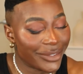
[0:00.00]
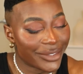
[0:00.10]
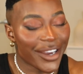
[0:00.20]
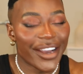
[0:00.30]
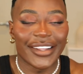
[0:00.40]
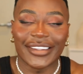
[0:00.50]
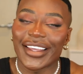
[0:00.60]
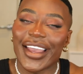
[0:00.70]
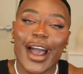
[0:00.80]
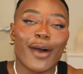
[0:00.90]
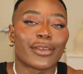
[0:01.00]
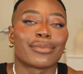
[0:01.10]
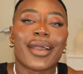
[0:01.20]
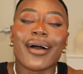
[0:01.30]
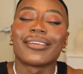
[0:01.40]
guys, it helps
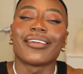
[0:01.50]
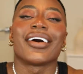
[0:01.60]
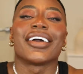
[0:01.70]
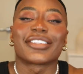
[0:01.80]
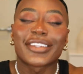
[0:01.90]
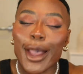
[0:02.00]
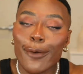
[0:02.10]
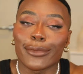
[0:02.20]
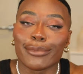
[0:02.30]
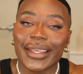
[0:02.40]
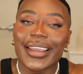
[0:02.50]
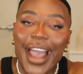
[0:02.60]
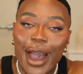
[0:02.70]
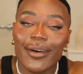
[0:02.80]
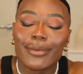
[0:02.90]
me out a lot. It just helps me
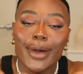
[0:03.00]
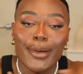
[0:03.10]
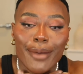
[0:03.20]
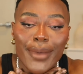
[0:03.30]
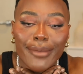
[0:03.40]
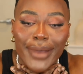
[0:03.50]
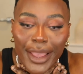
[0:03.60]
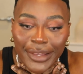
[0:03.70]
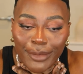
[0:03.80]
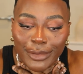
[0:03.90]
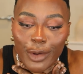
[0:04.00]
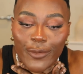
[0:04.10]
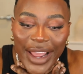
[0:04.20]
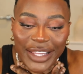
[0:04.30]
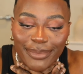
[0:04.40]
out. Oh, come on. That sounds so
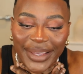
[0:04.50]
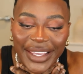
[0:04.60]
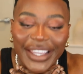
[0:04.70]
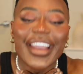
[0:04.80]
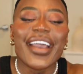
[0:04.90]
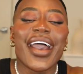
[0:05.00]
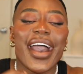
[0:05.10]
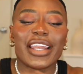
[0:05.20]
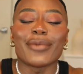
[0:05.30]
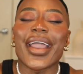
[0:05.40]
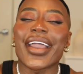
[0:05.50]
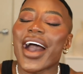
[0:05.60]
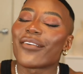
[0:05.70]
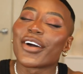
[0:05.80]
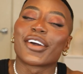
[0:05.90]
raspy. Anyway,
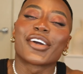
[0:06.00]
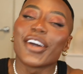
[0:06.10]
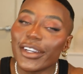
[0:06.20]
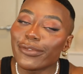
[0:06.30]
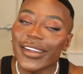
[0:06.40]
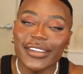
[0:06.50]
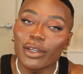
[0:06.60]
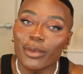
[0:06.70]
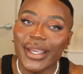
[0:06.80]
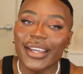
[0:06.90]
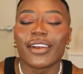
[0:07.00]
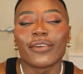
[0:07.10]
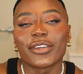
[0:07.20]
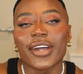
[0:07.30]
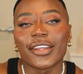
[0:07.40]
have a good rest of the week, and I
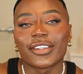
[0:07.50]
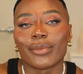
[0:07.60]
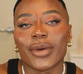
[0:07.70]
love you guys so